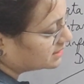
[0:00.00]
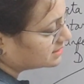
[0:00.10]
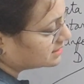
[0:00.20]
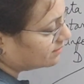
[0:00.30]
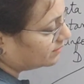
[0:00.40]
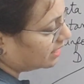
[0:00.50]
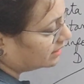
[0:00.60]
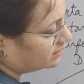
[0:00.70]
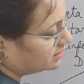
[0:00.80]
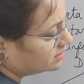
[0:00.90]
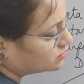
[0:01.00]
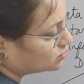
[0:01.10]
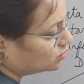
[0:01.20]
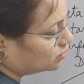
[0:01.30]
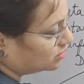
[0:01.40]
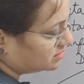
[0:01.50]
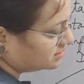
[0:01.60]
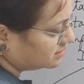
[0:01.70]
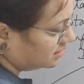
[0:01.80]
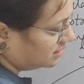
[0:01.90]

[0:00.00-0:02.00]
some other source.